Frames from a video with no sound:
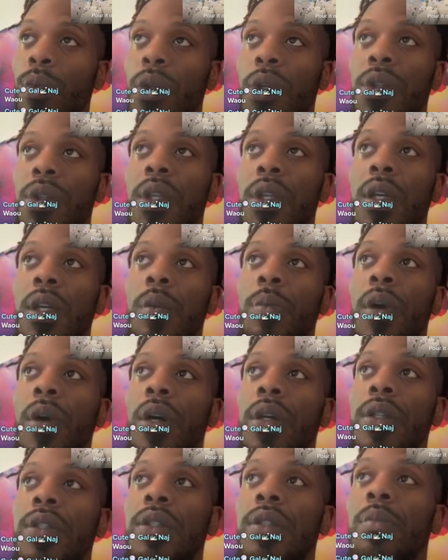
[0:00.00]
You can think
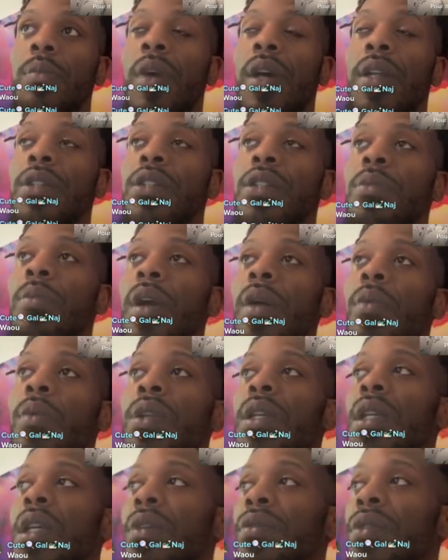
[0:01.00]
about somebody that you might
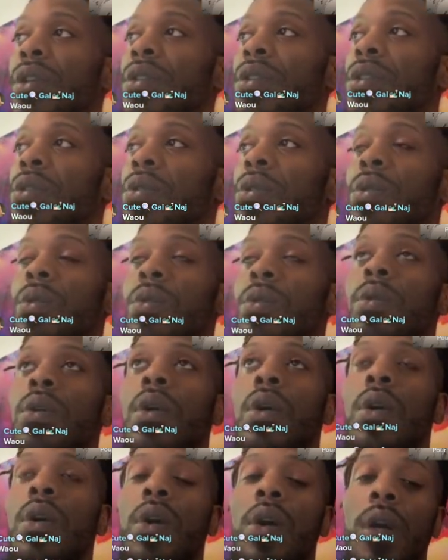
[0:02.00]
want to give it to,